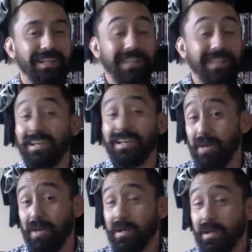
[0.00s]
The good guy
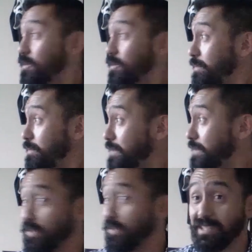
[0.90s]
won. We made it,
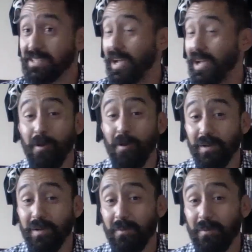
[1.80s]
boys. Let's crack open a
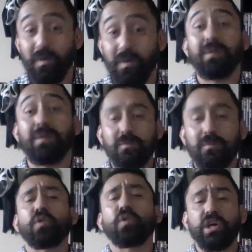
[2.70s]
cold one.
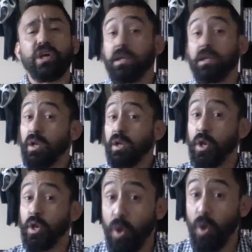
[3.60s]
We're good.
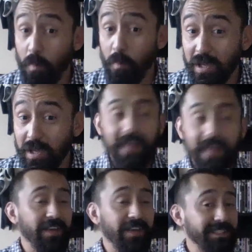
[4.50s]
Nope.
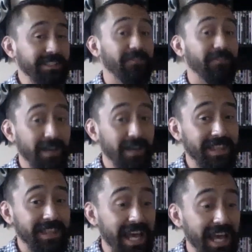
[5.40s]
Fincher said, fuck
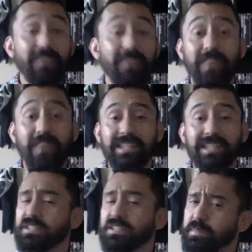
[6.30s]
that. In fact, the
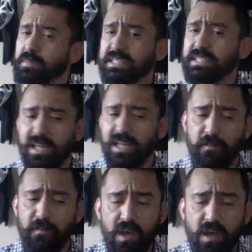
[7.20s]
script
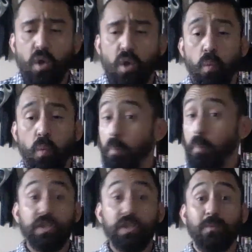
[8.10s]
itself
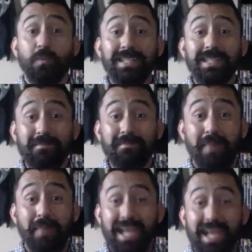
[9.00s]
pushed away some
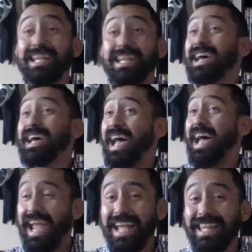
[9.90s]
main
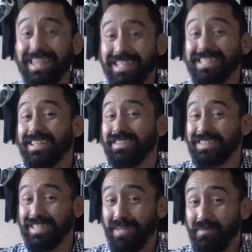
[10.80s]
A-list
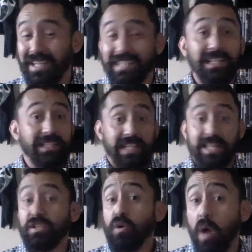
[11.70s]
celebrities.
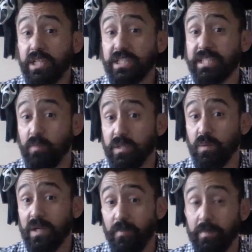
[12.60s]
Denzel Washington was one of them.